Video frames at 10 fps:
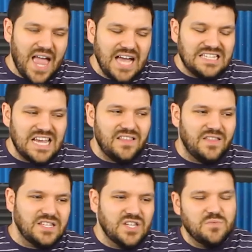I'd say that
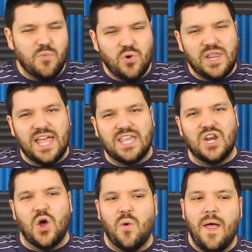this is more like,
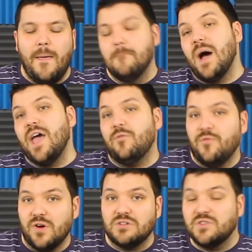my
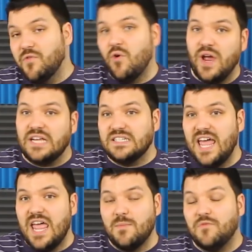first 4X
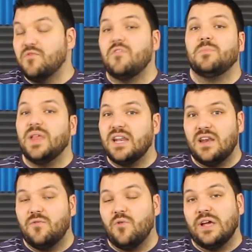game. If you've never played
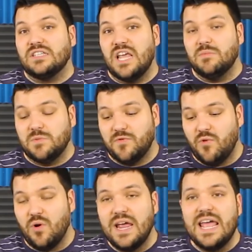any 4X games
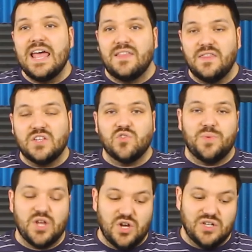before, then this would
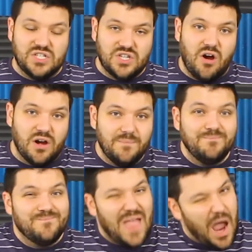be a good start.
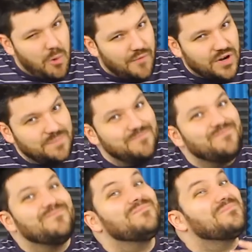However,
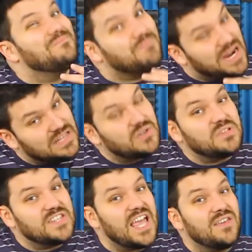My Little
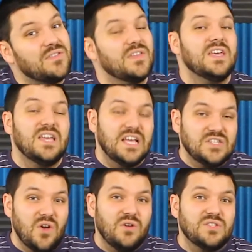Scythe
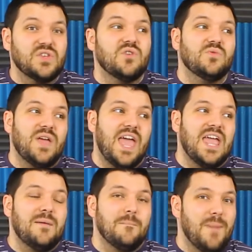is also
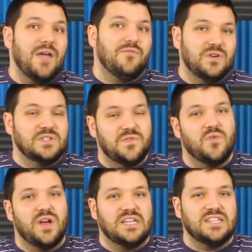my first
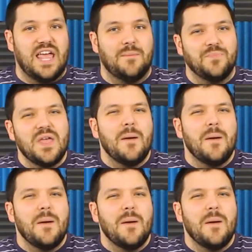4X game.